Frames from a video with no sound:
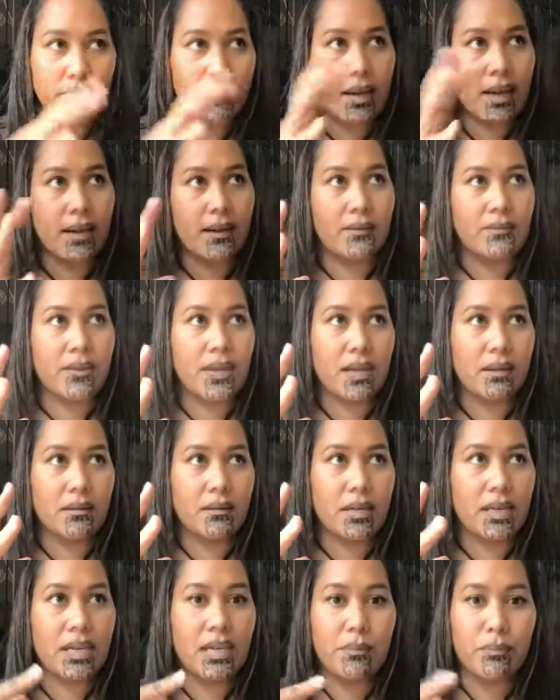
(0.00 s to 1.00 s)
that
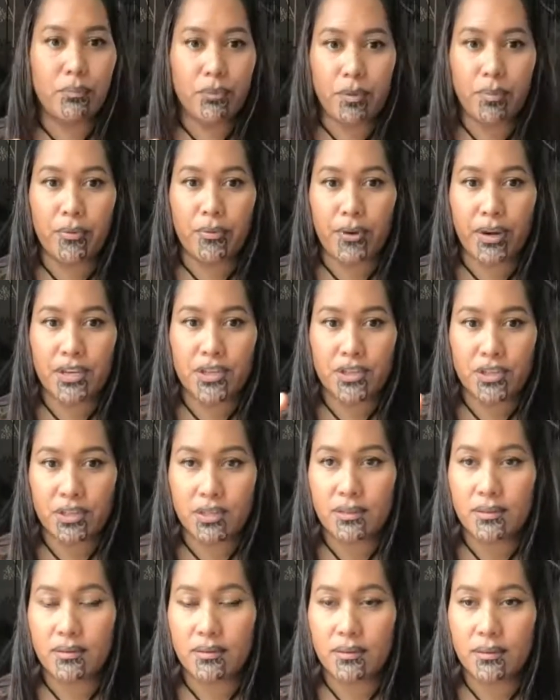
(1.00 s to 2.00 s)
any
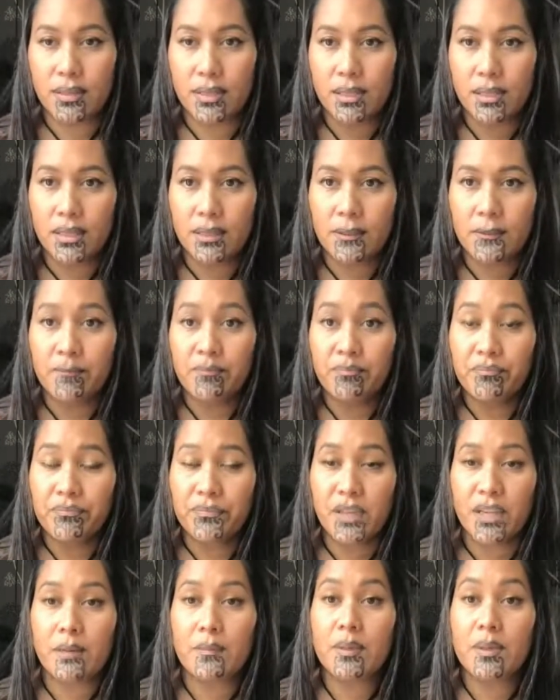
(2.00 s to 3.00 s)
preparation
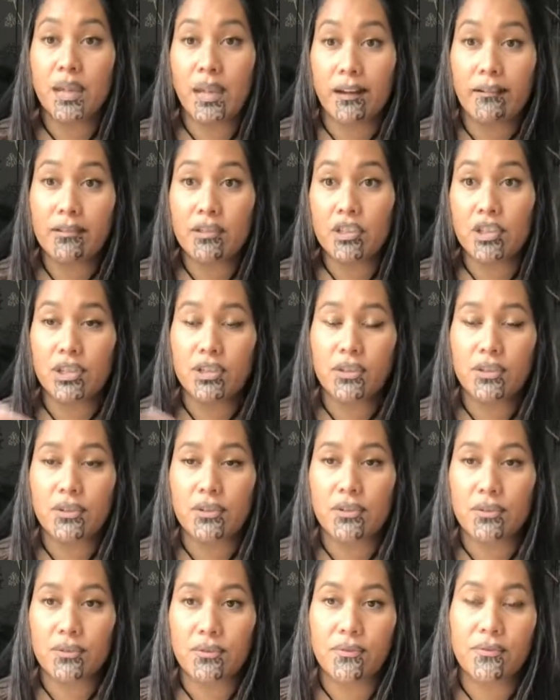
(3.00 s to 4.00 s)
that I'm encouraging you to
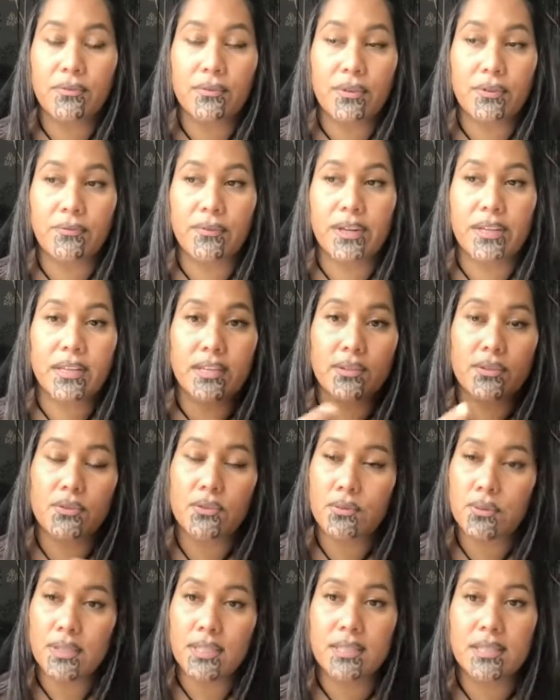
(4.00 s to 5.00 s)
do for the
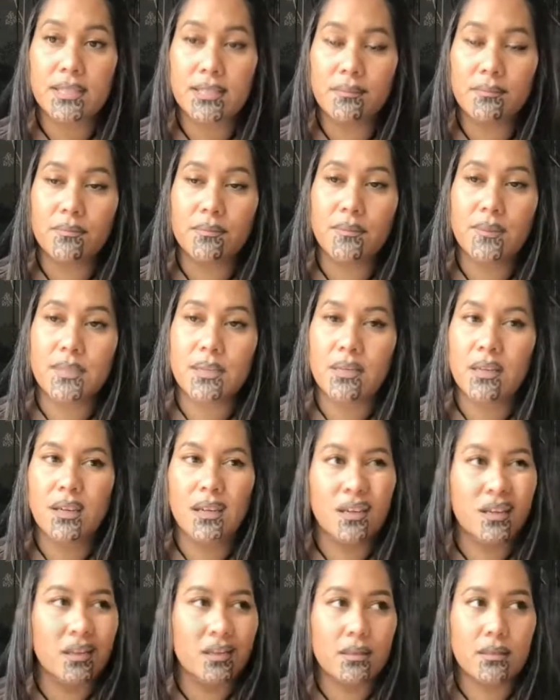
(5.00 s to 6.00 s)
financial systems
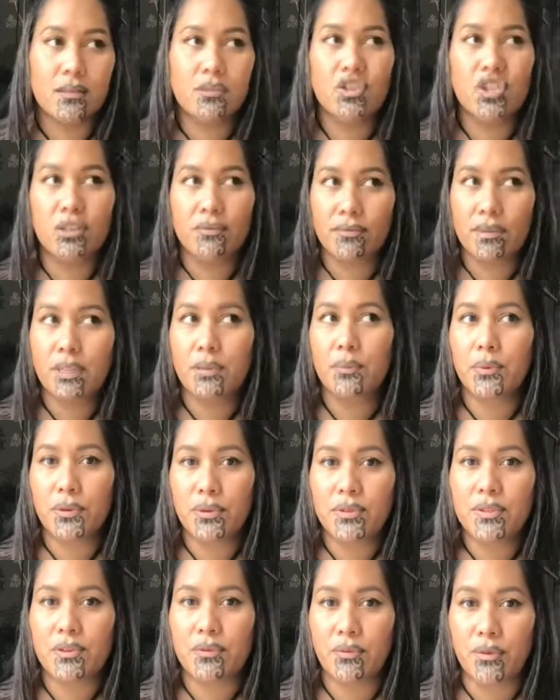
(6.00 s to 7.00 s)
generally
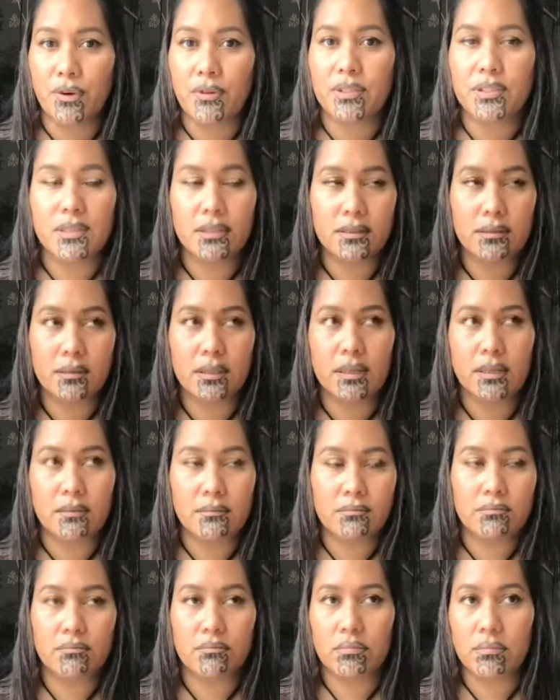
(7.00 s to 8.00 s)
works across
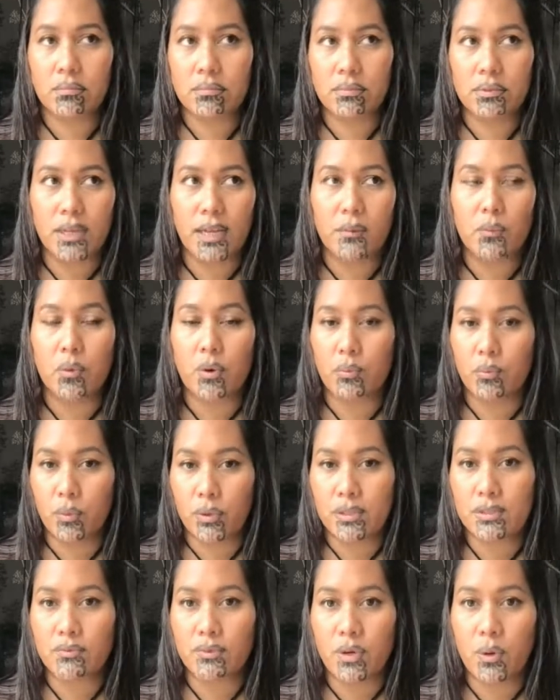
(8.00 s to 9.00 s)
like what
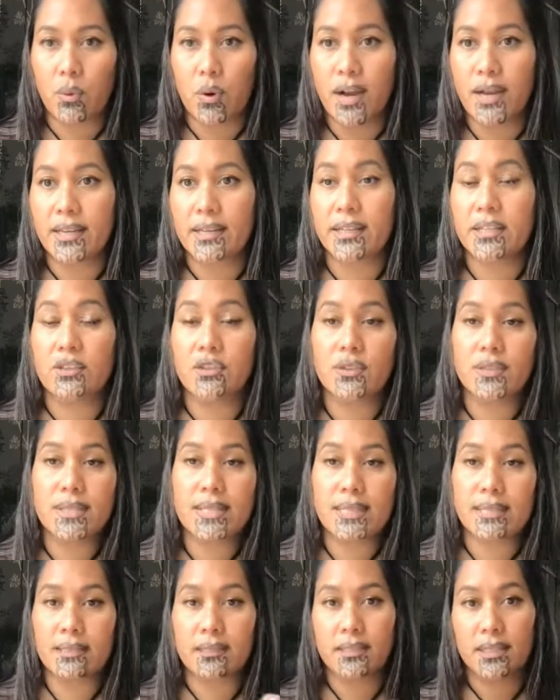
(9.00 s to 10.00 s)
was required in New
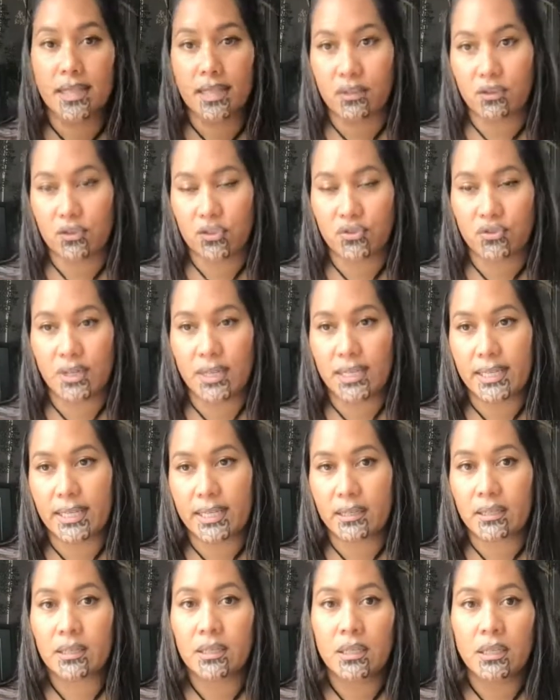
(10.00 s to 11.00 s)
Zealand and
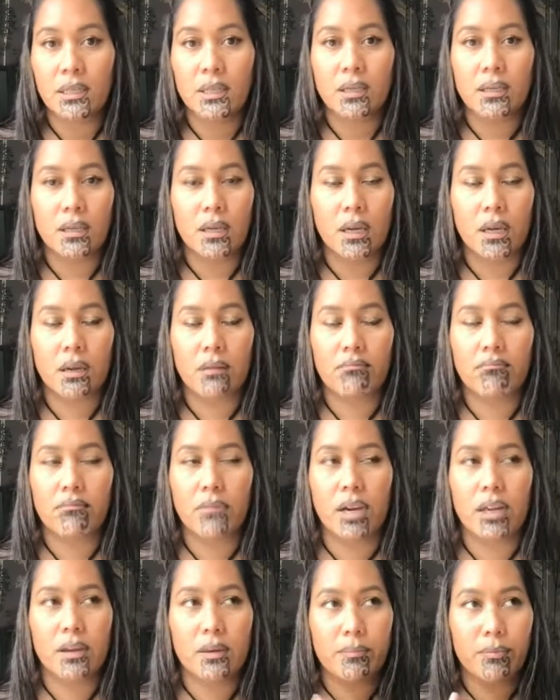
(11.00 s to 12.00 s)
Australia. And
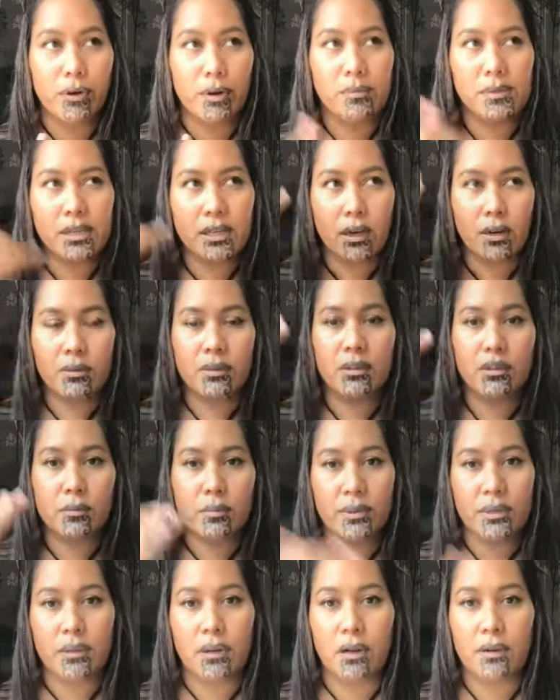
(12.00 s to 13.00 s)
I'll probably go a little
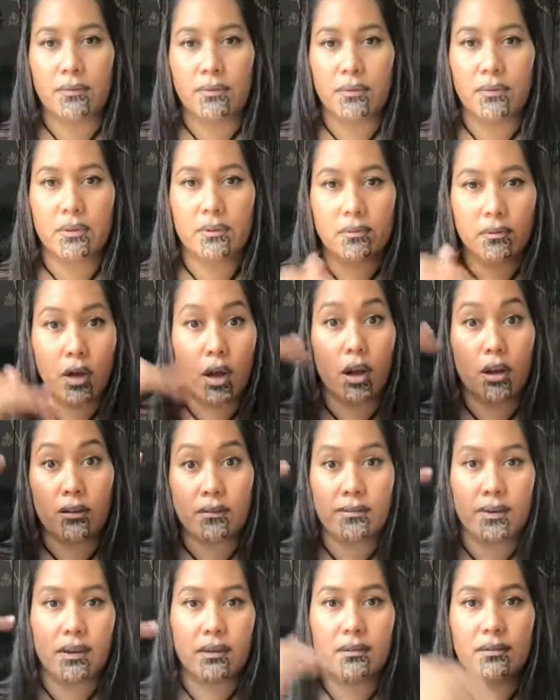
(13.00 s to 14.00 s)
bit over
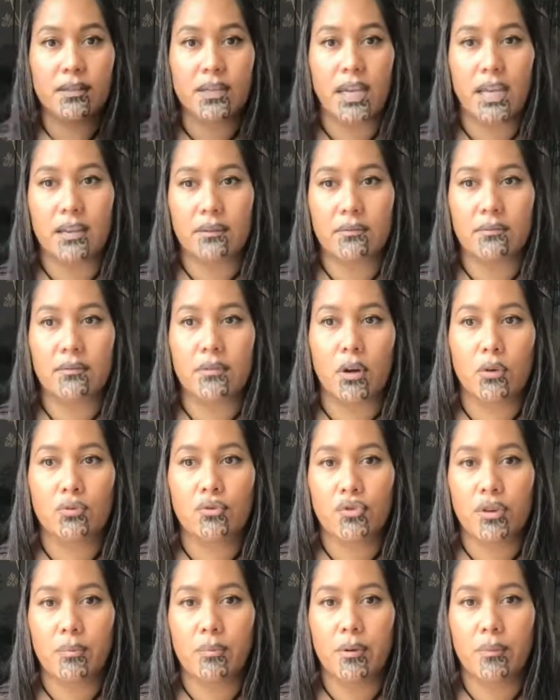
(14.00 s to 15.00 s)
and
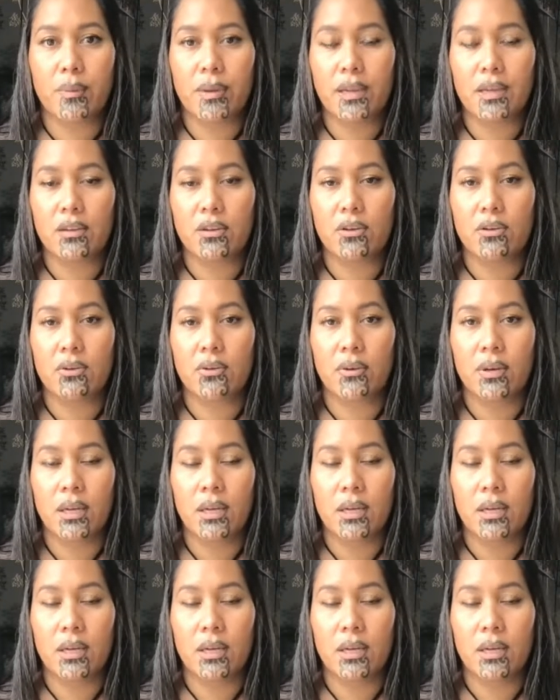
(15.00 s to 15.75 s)
ultra prepare you